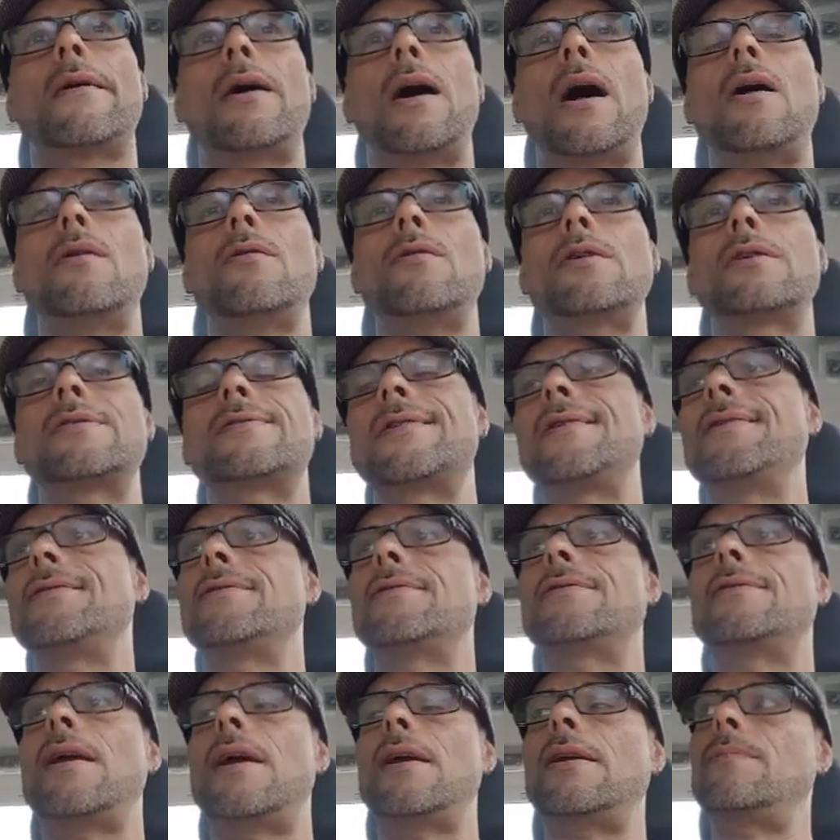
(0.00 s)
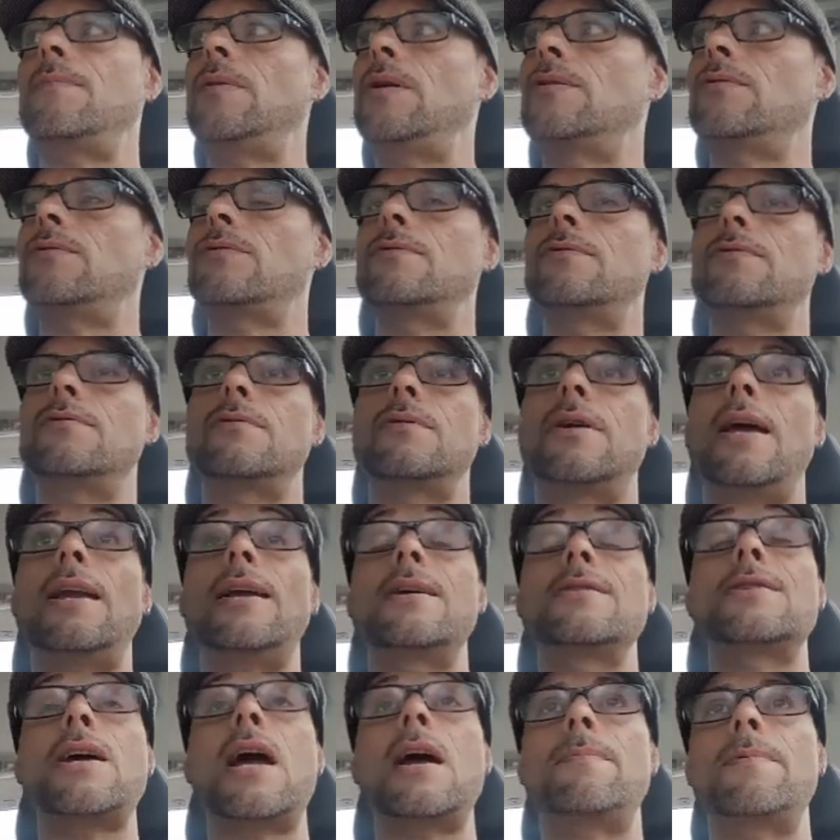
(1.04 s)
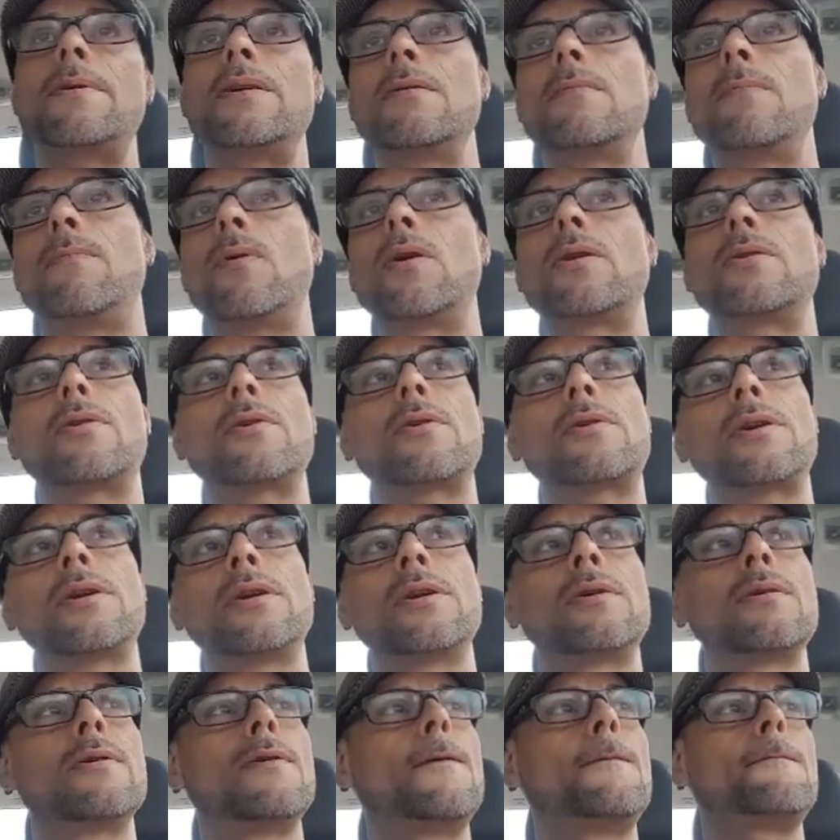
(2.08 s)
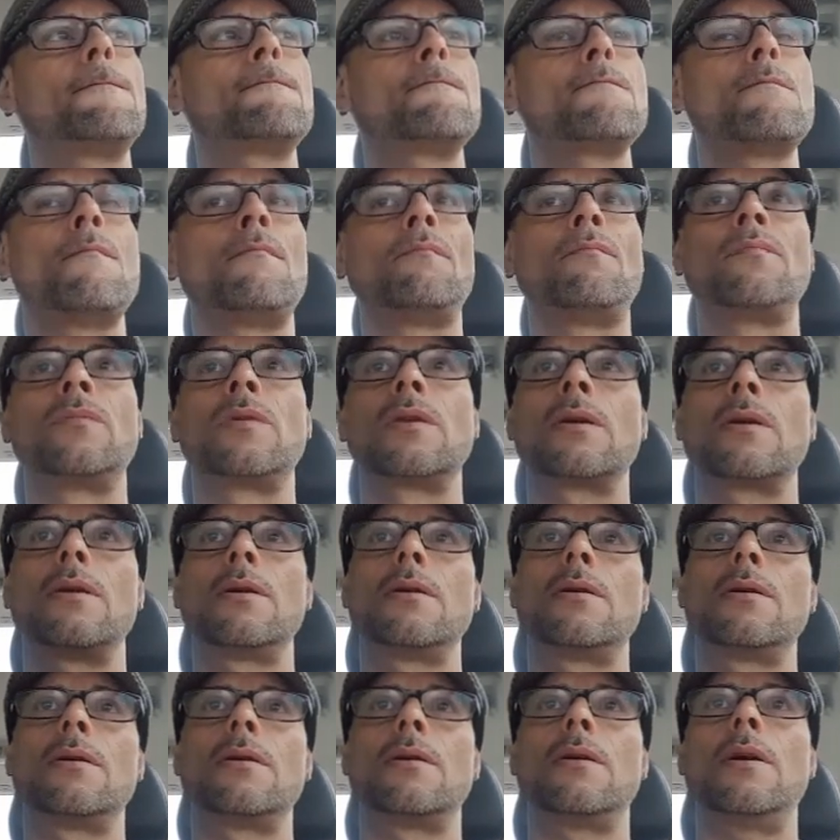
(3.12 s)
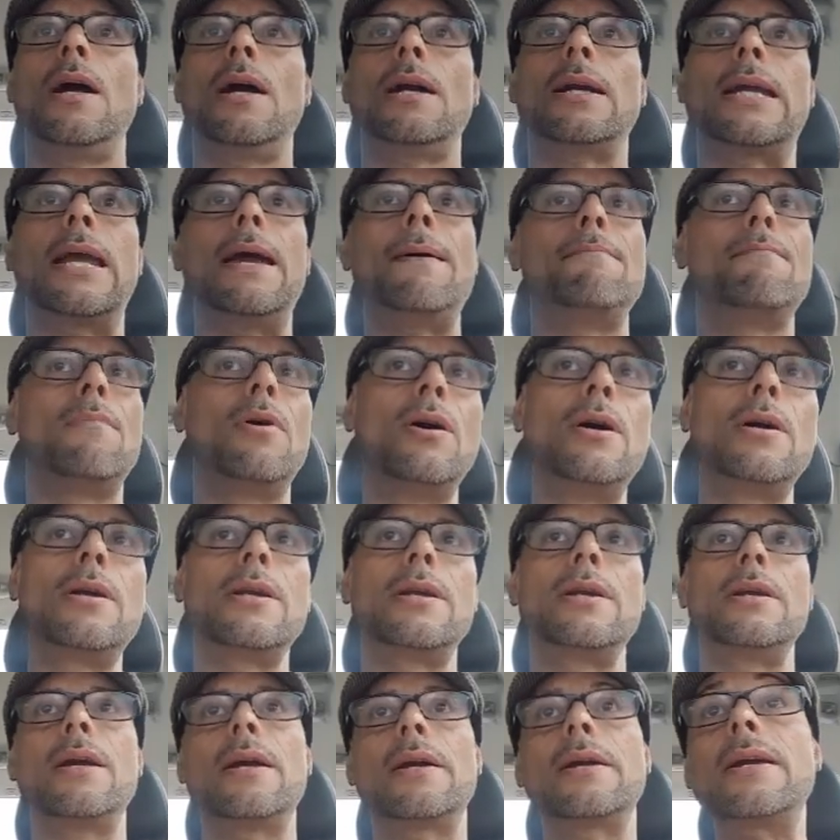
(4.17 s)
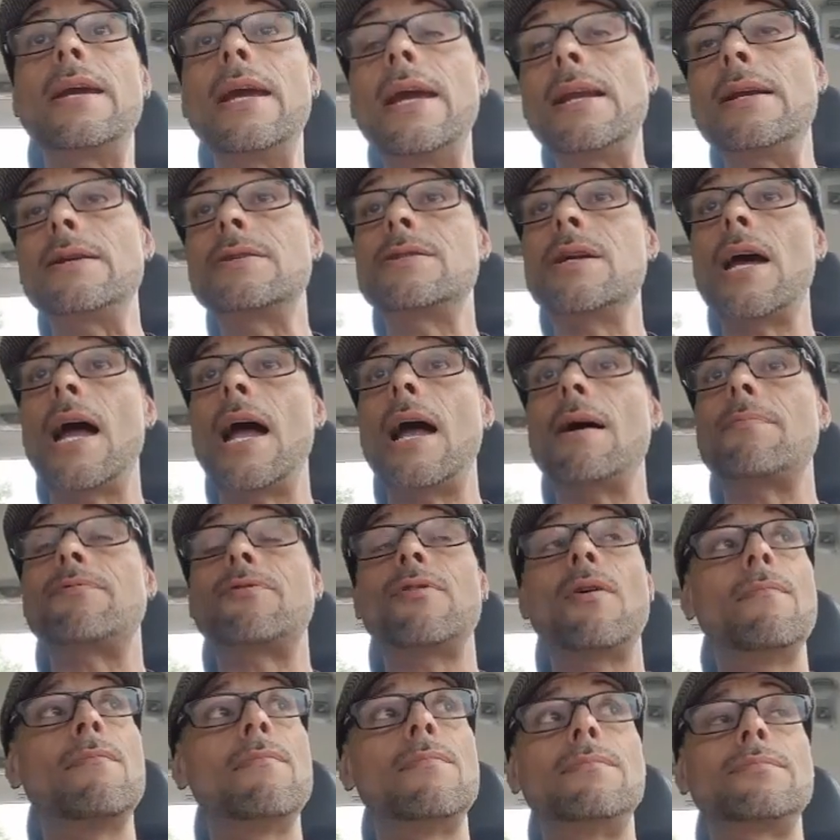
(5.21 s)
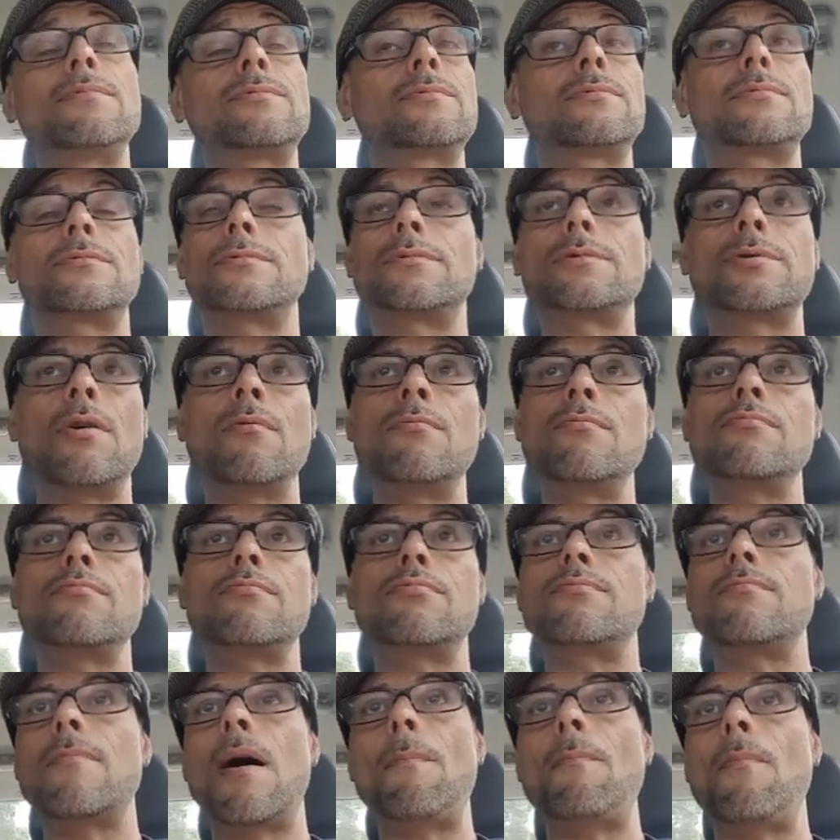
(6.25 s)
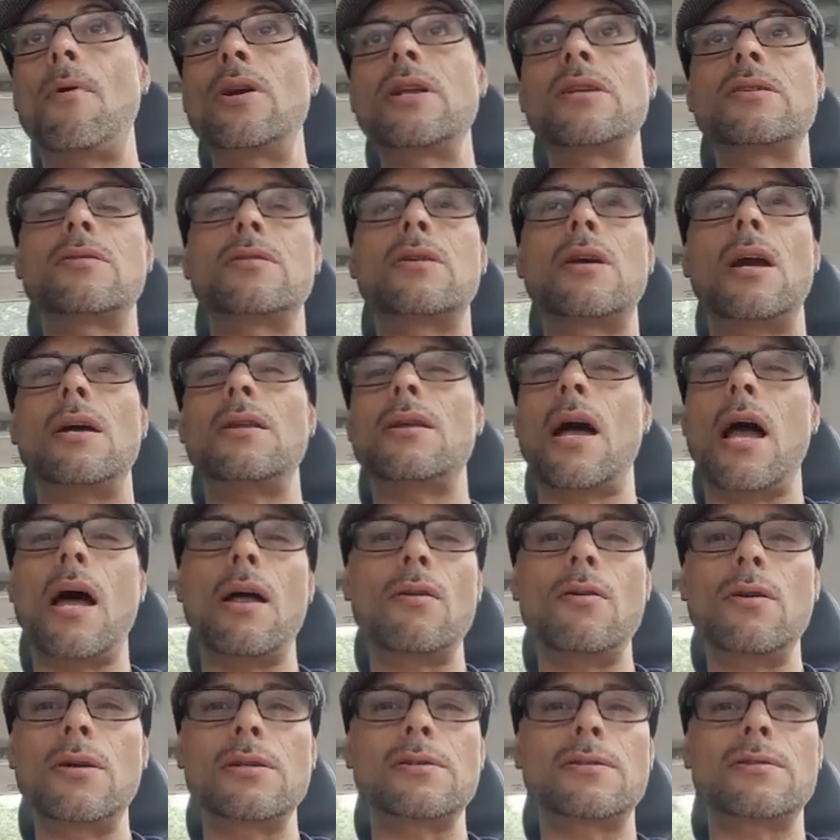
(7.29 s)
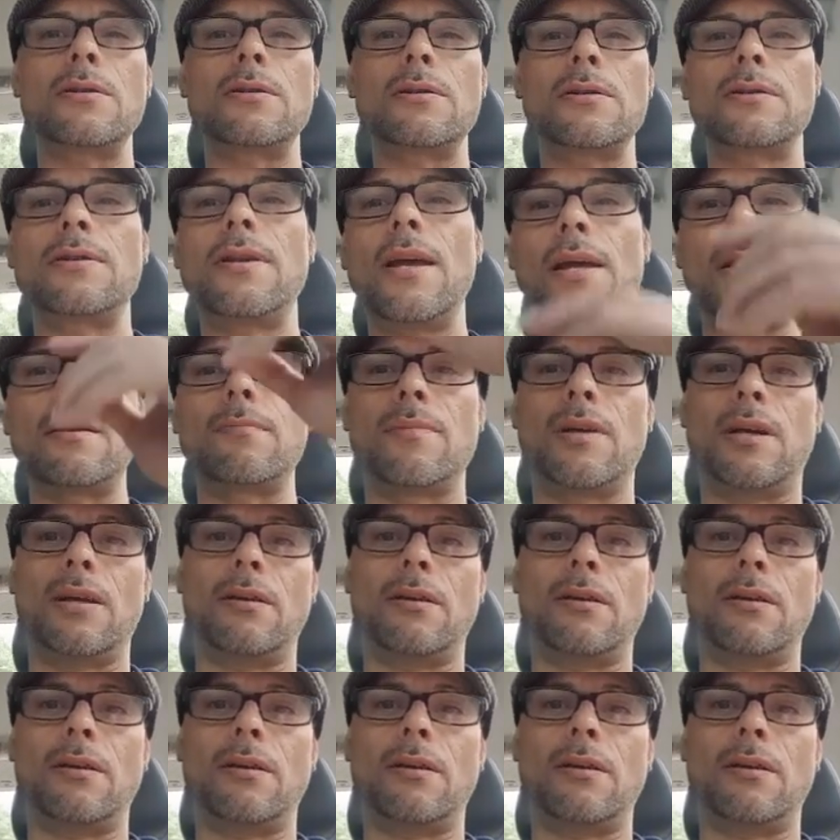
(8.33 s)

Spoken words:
How long it's gonna take me to get a job here in Puerto Rico and get money and get a job, some my money together? How long it's gonna take?